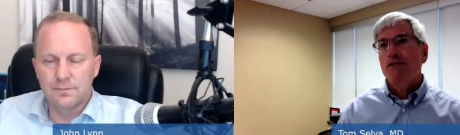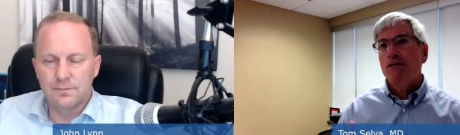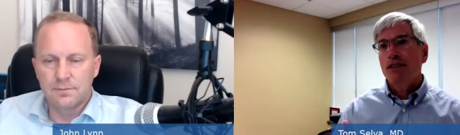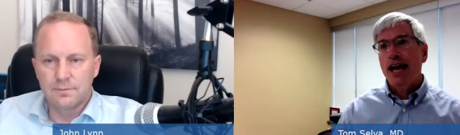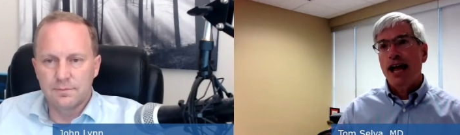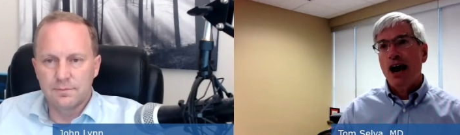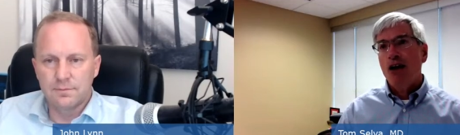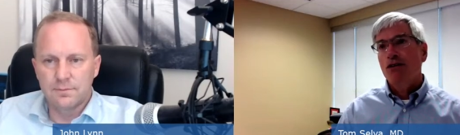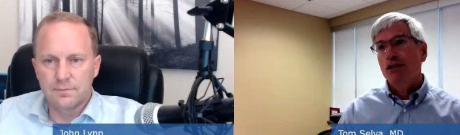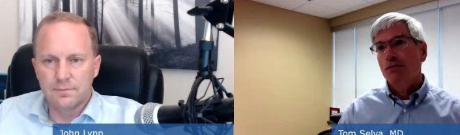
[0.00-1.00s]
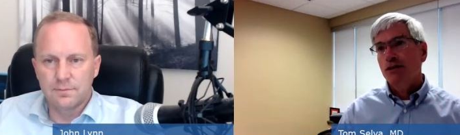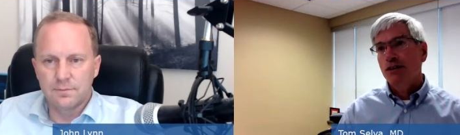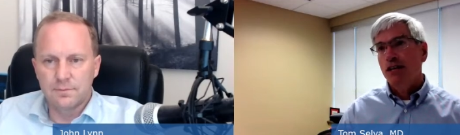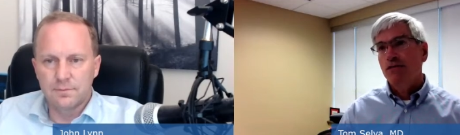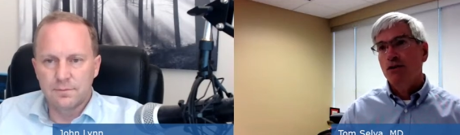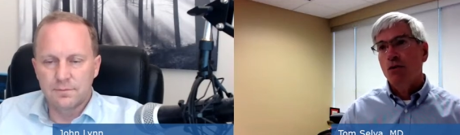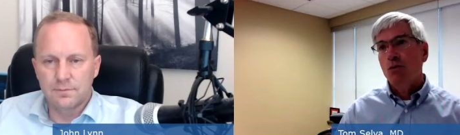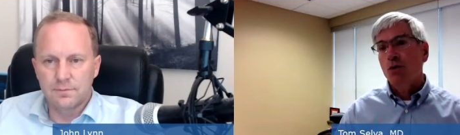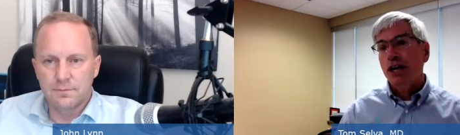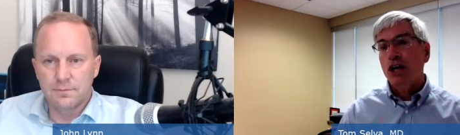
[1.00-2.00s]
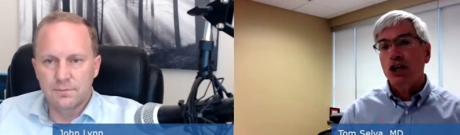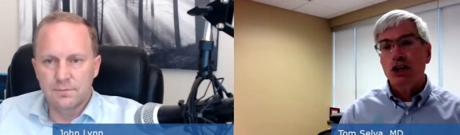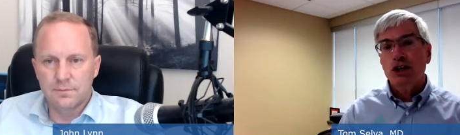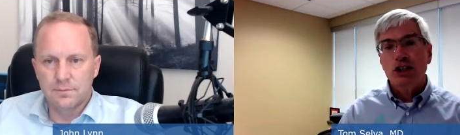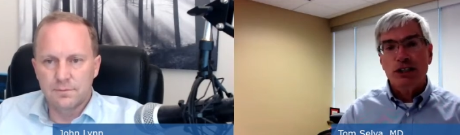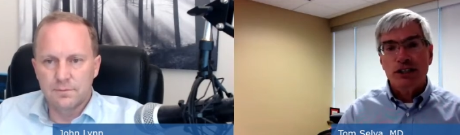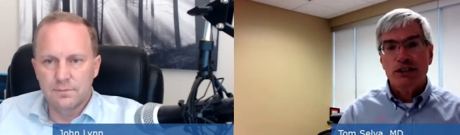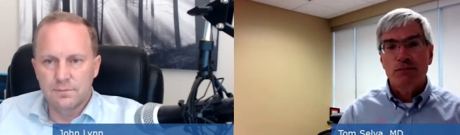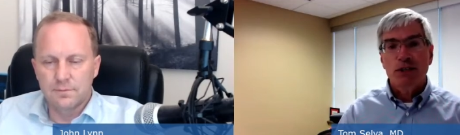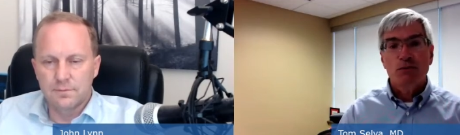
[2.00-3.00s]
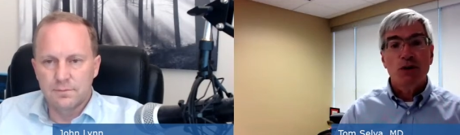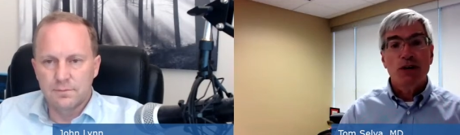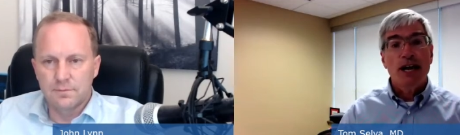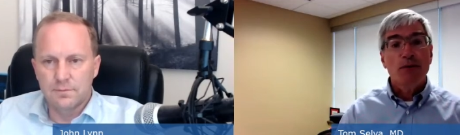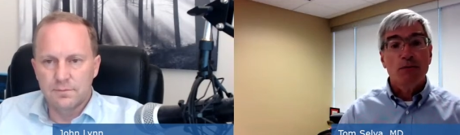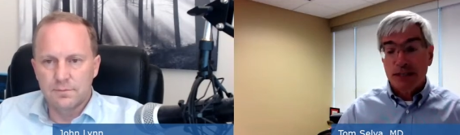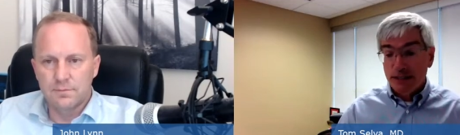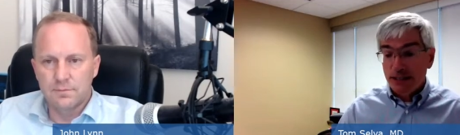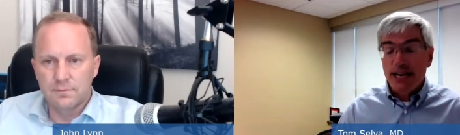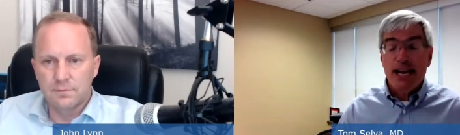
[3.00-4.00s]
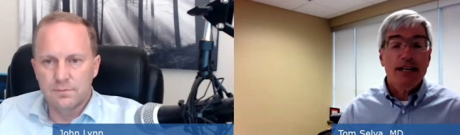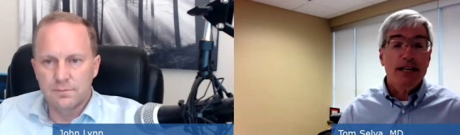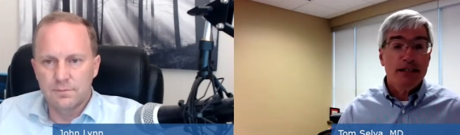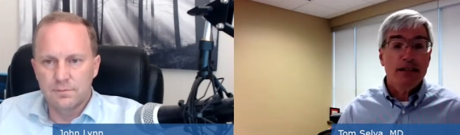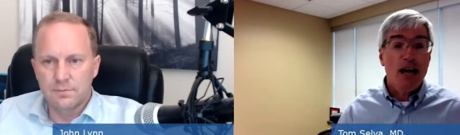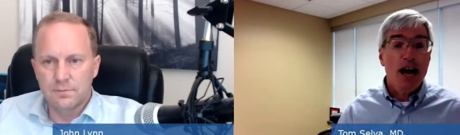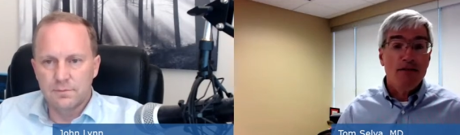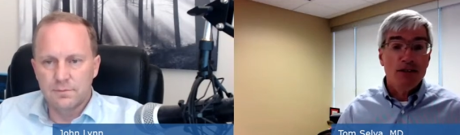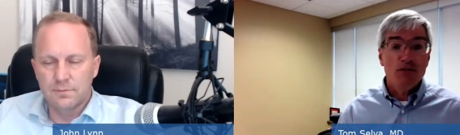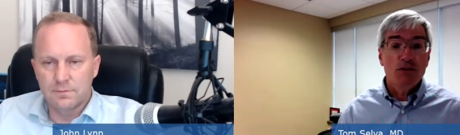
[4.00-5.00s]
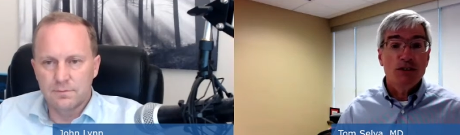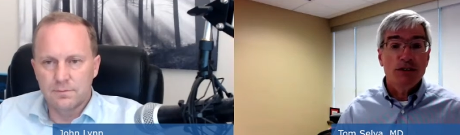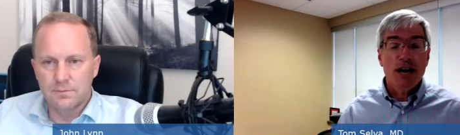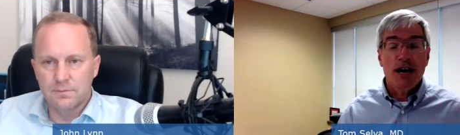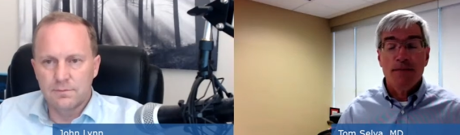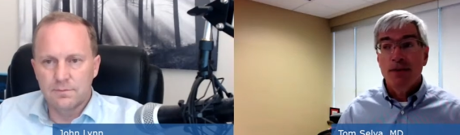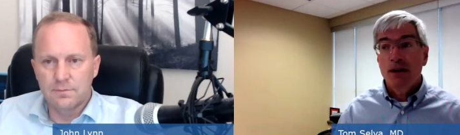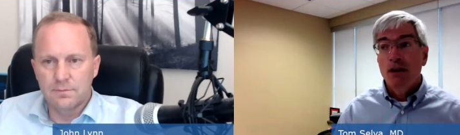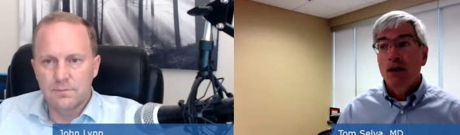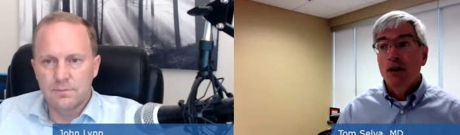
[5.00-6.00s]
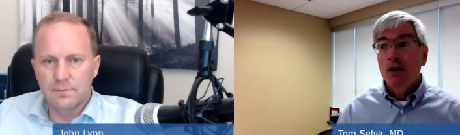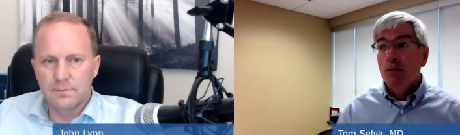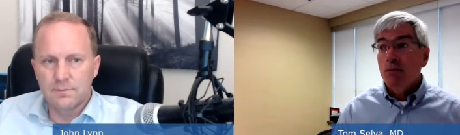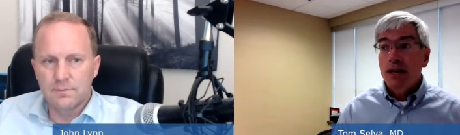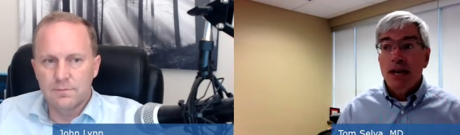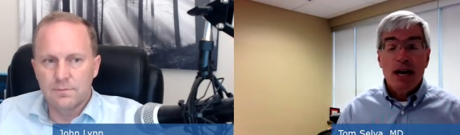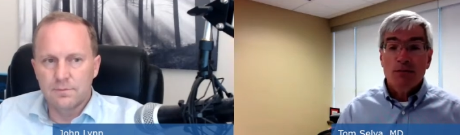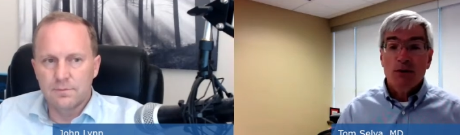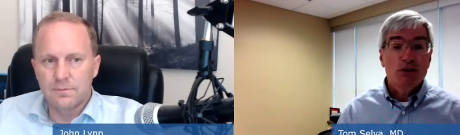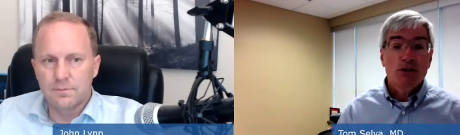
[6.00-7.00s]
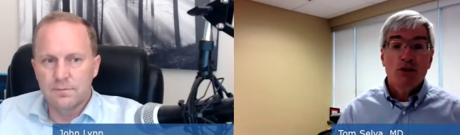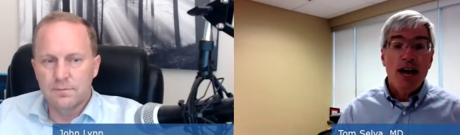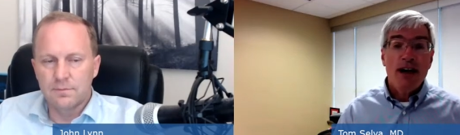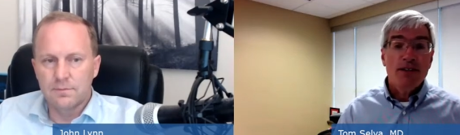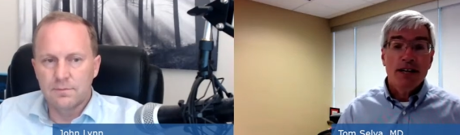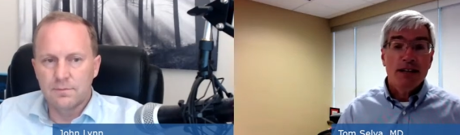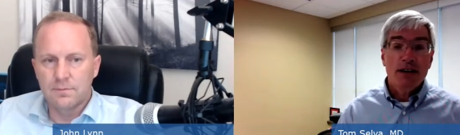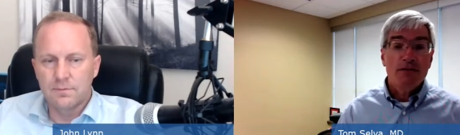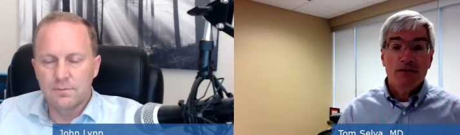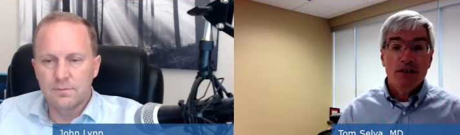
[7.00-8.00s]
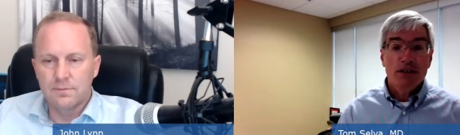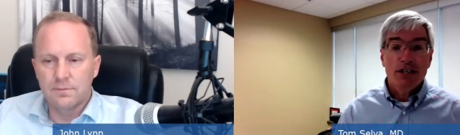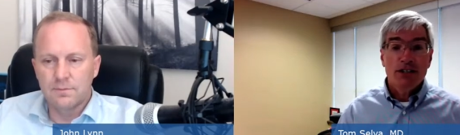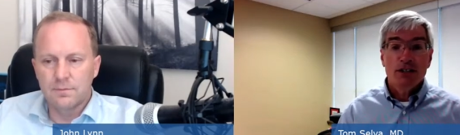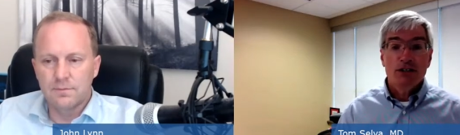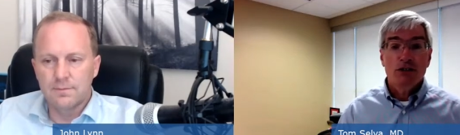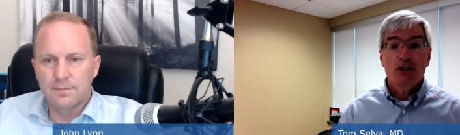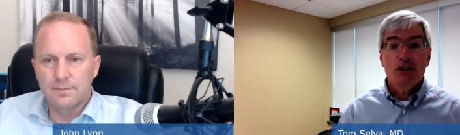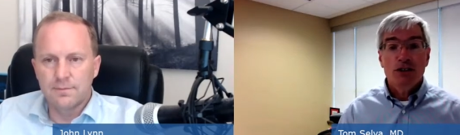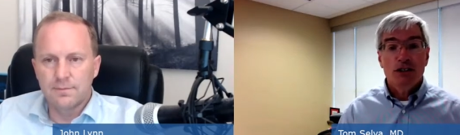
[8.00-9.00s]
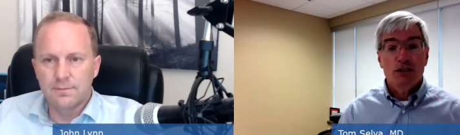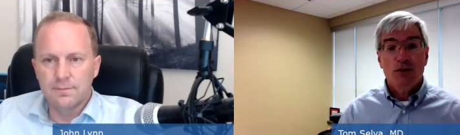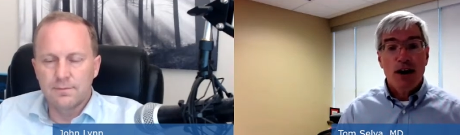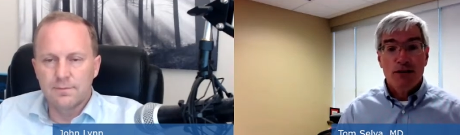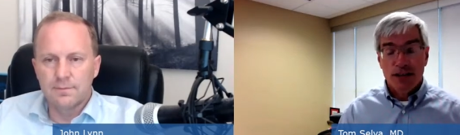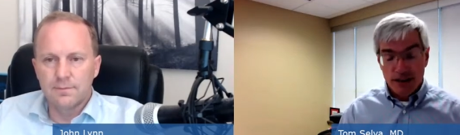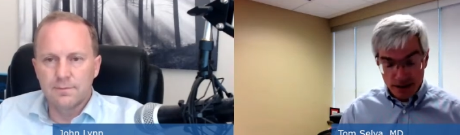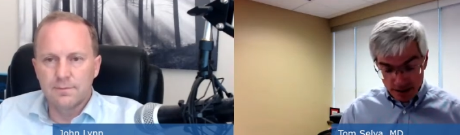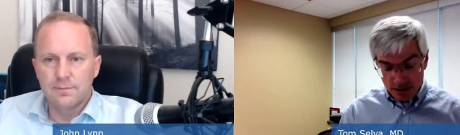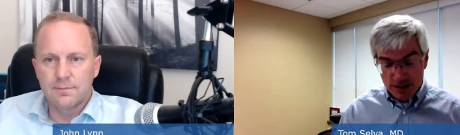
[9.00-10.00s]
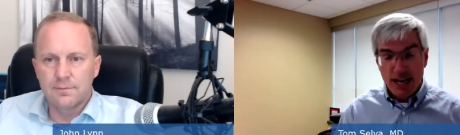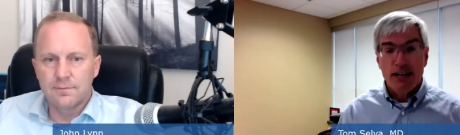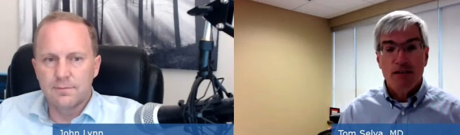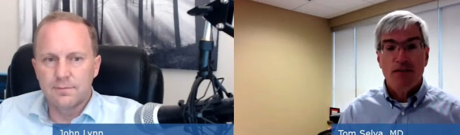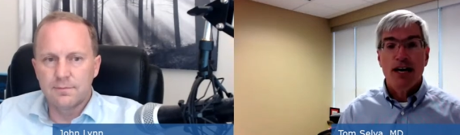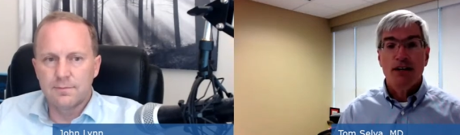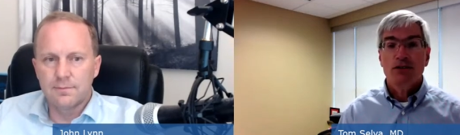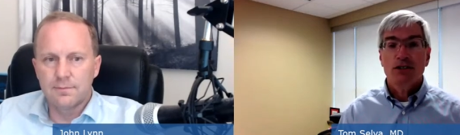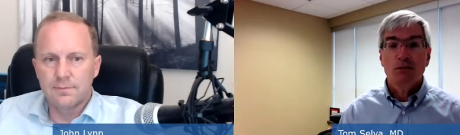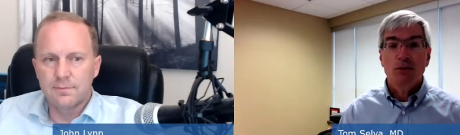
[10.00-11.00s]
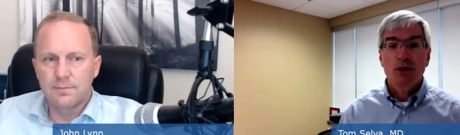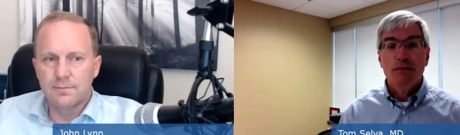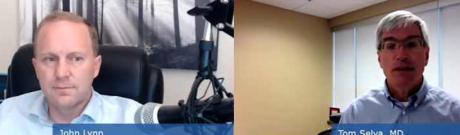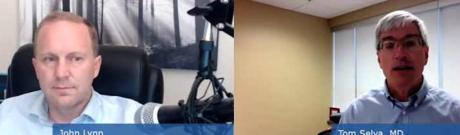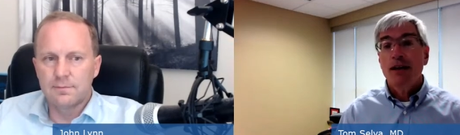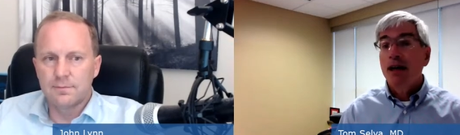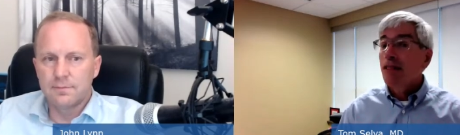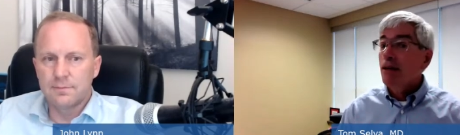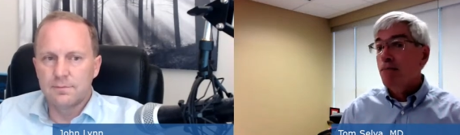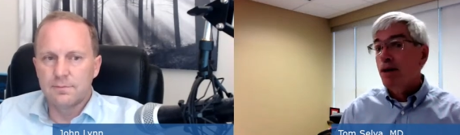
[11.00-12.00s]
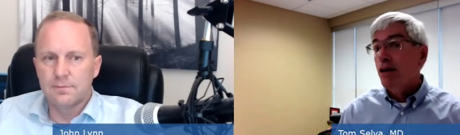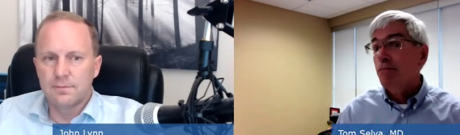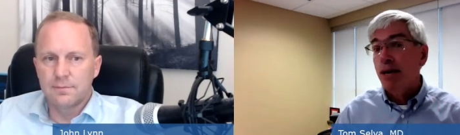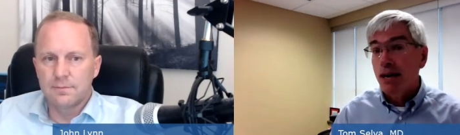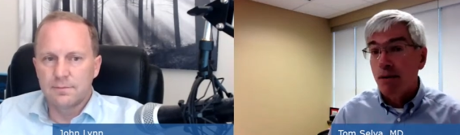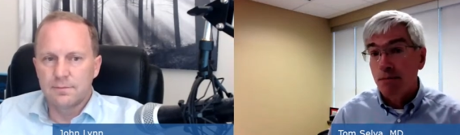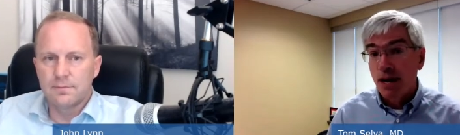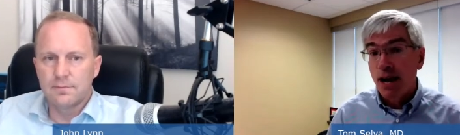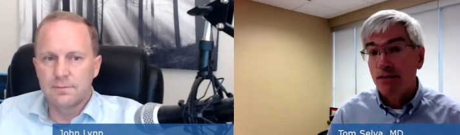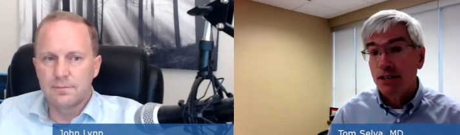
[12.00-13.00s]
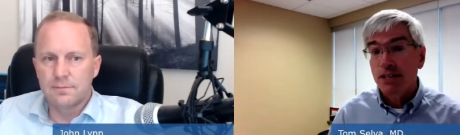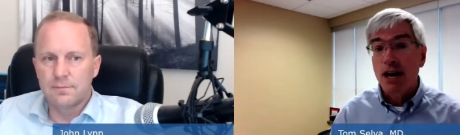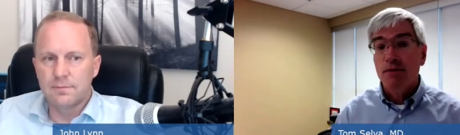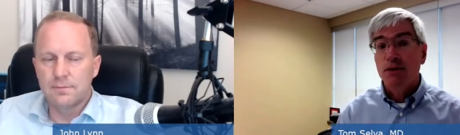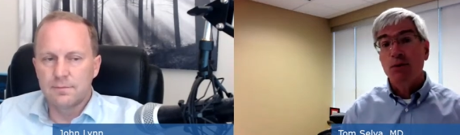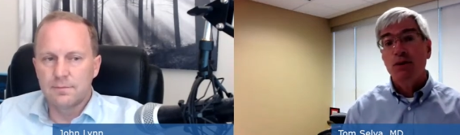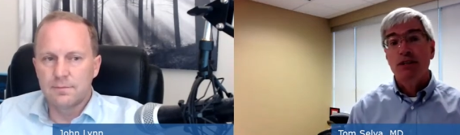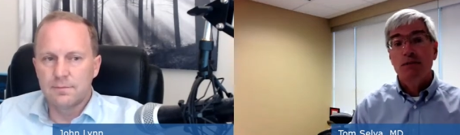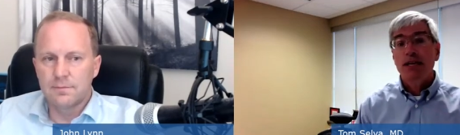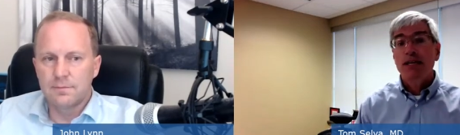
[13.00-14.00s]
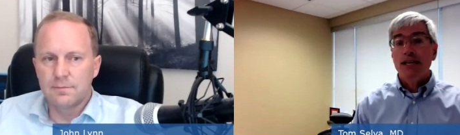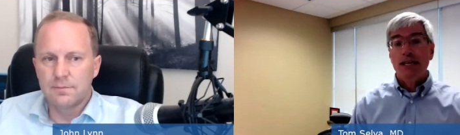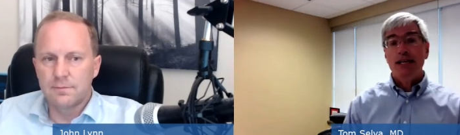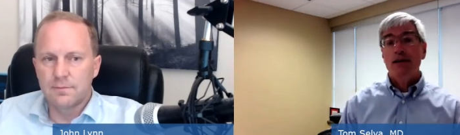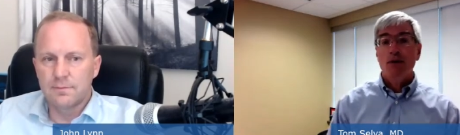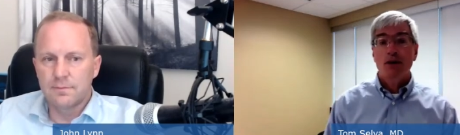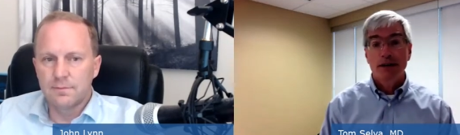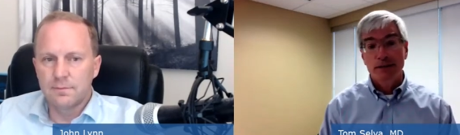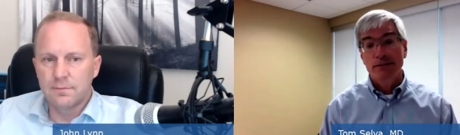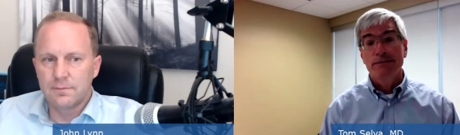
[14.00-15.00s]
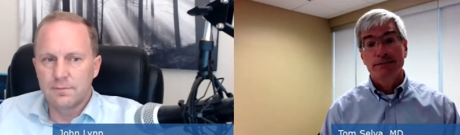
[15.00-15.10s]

Speaker 1: for that algorithm to give you a warning earlier is much more enabled because the data is live, it's real time. But many hospitals don't have that level of integration. So the nurse is rounding, they're taking vitals, they're putting them down. They may or may not be, have the time to put them in the E M R,